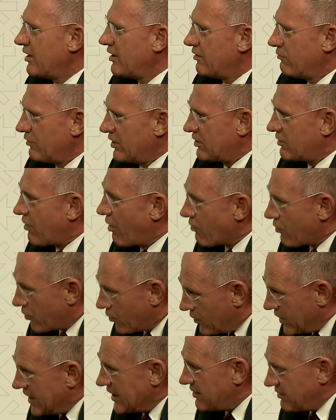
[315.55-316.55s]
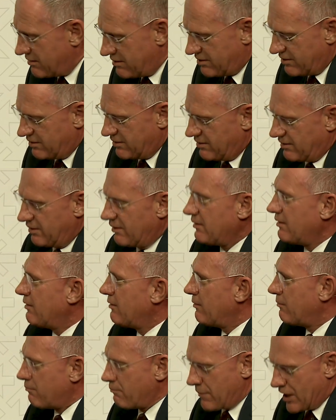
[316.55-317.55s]
with concrete
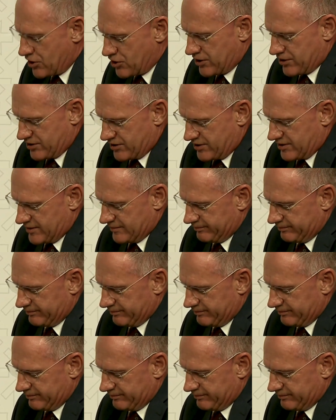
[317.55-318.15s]
measures.